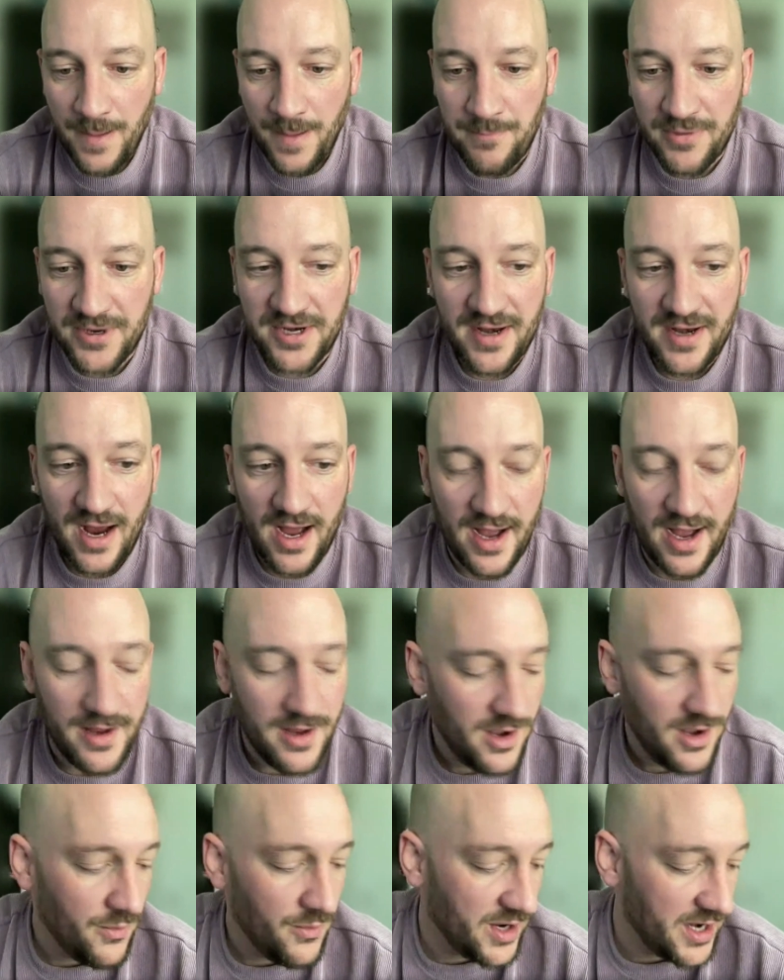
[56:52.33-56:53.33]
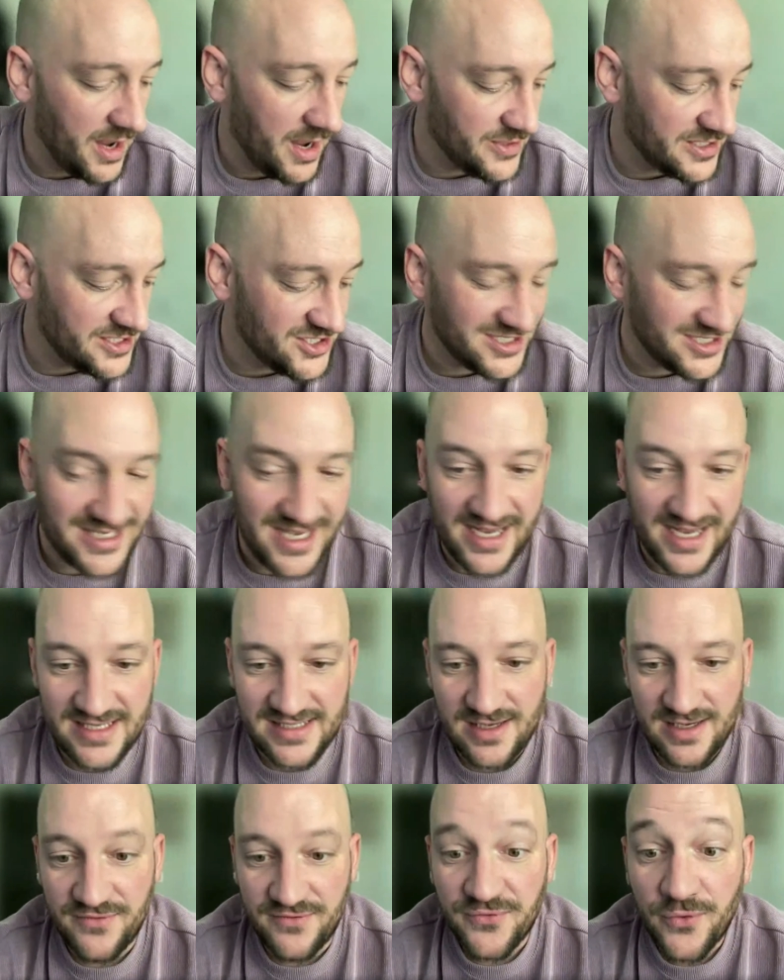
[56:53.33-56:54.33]
But what I would just say
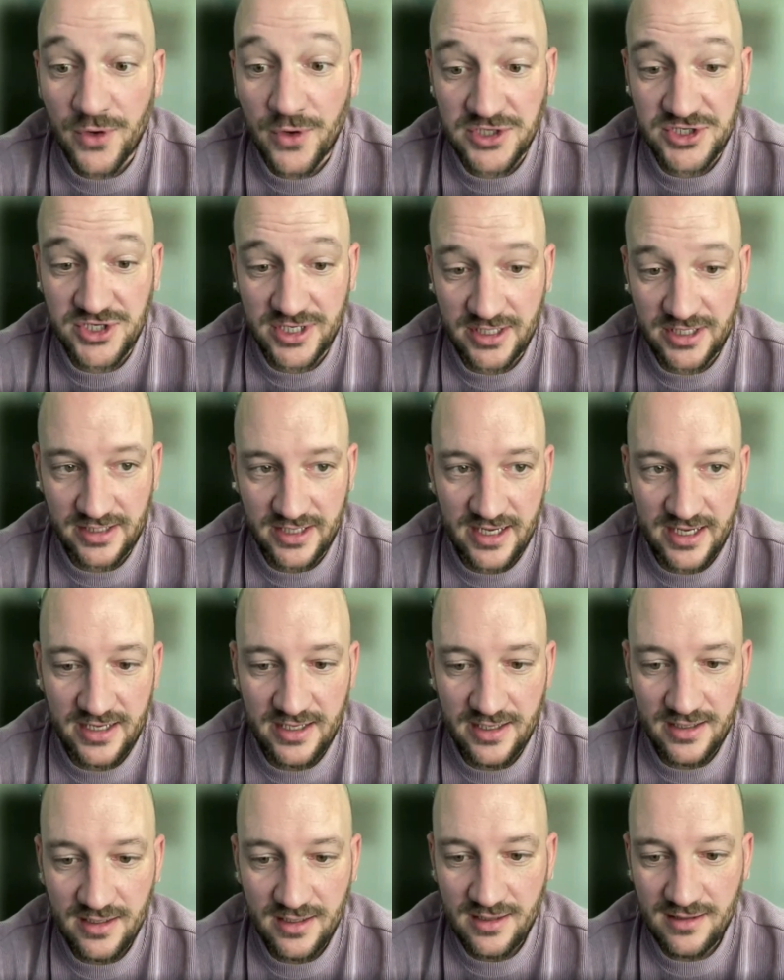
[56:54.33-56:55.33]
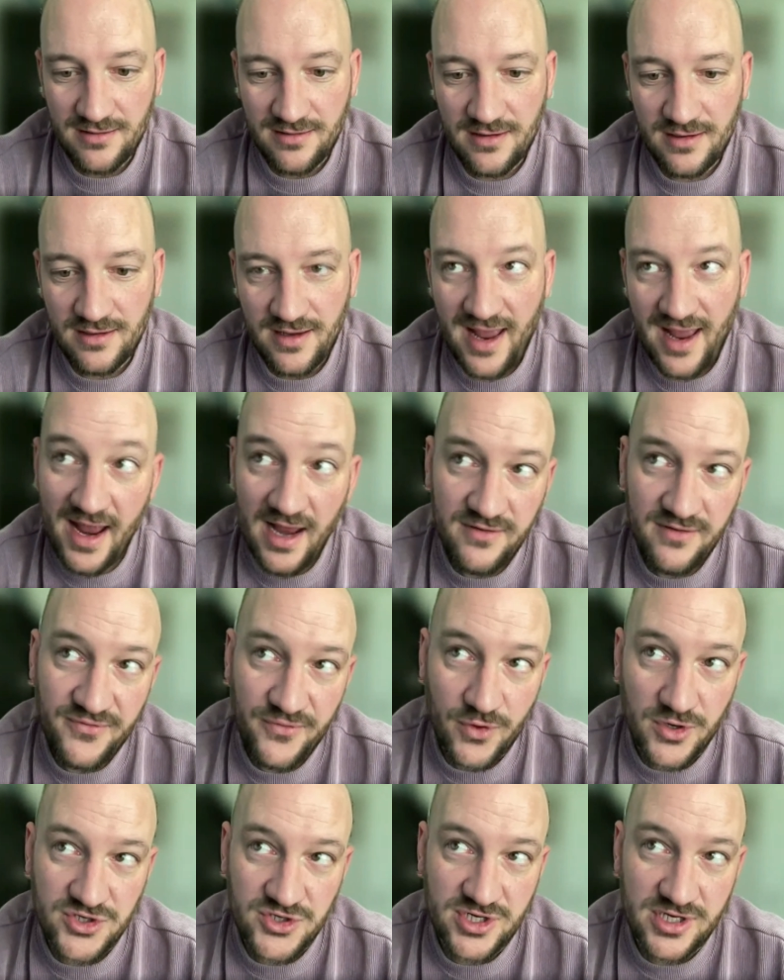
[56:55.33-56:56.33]
is unfortunately, and
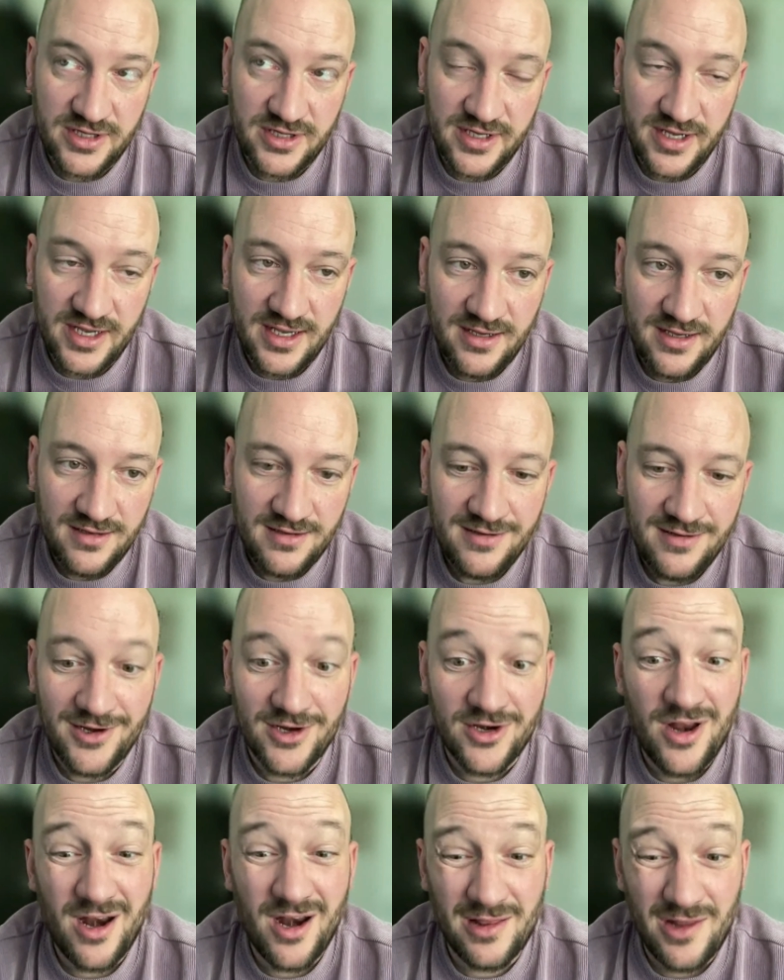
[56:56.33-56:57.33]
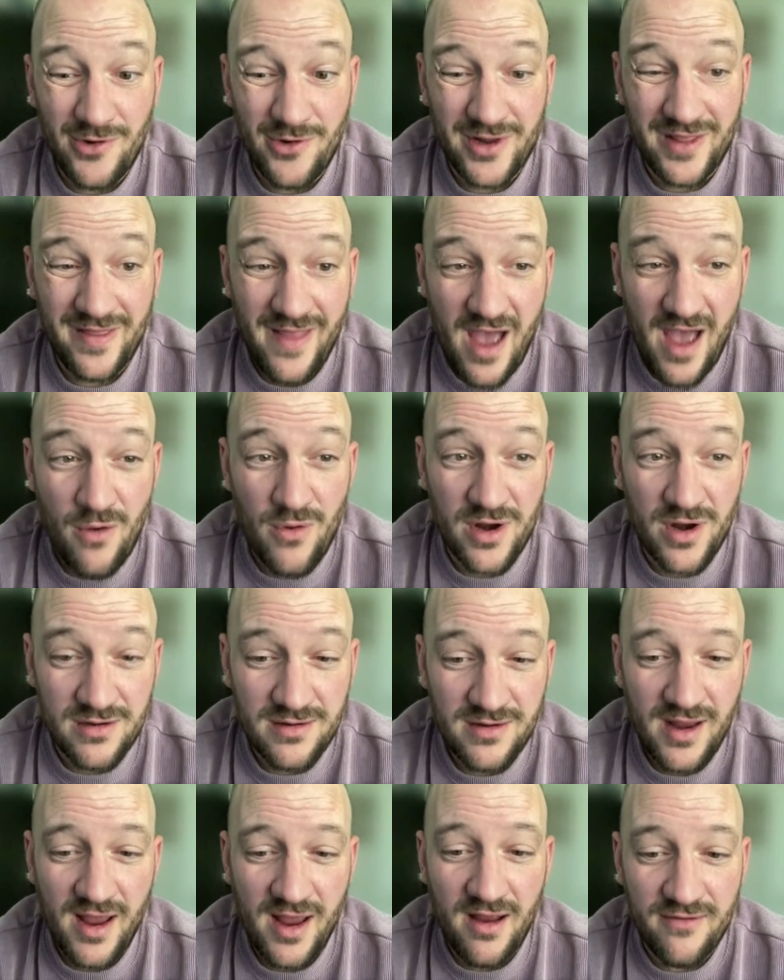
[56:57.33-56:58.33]
fortunately, you're not alone in that one.
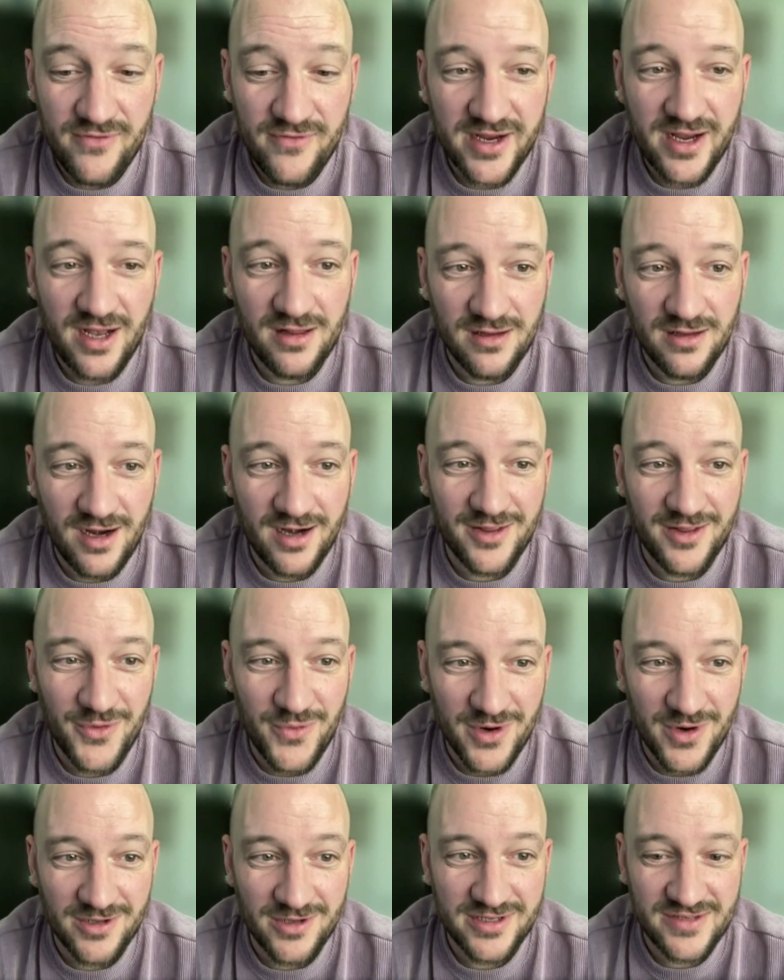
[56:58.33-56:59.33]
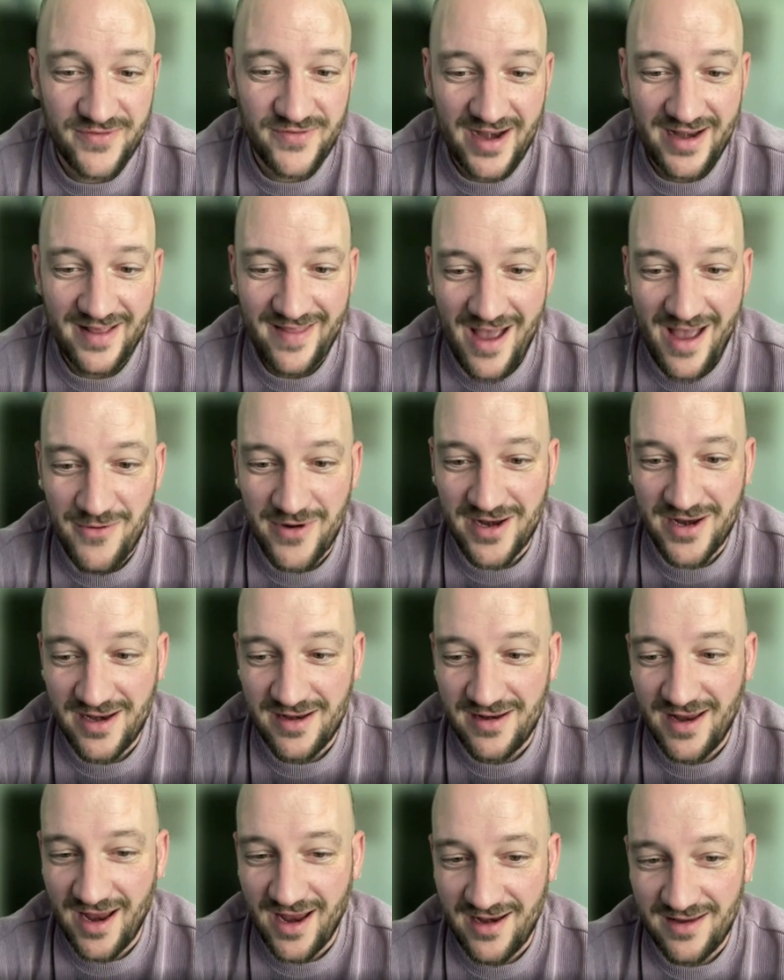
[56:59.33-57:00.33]
Every color guard in the world is fighting that one.
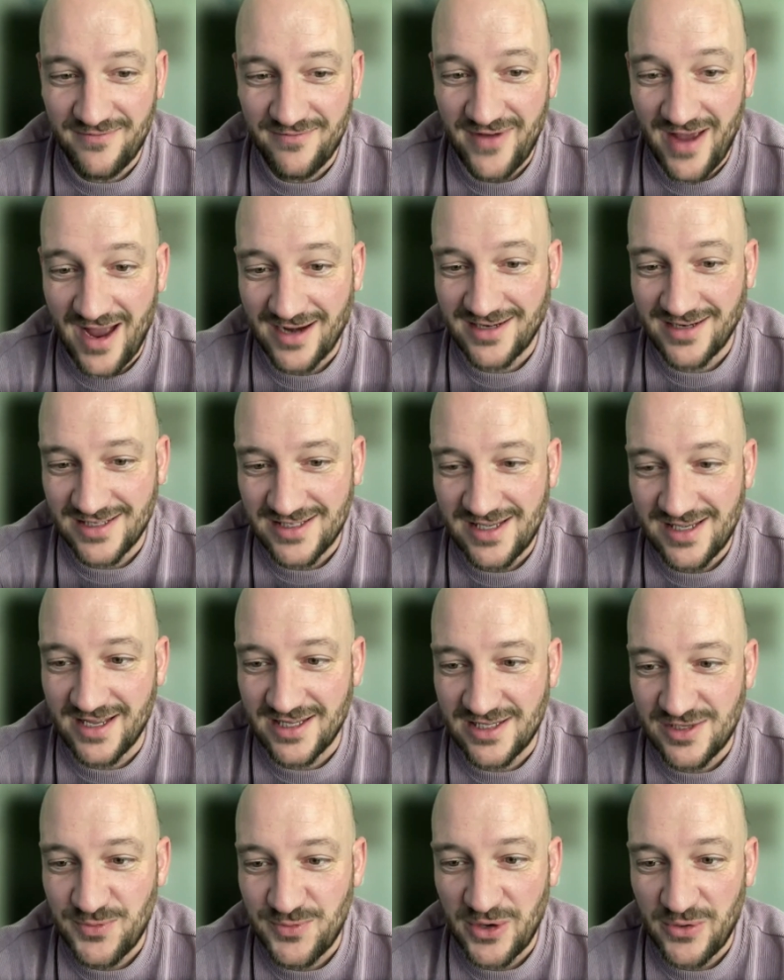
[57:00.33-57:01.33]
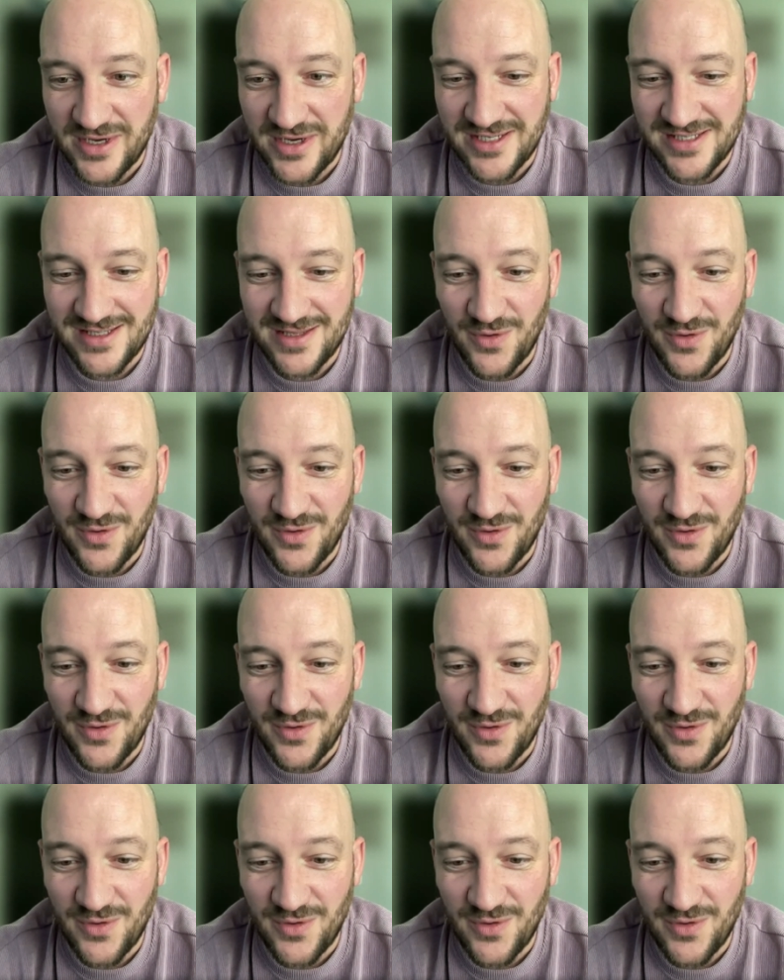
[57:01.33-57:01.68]
And in fact, it's a big reason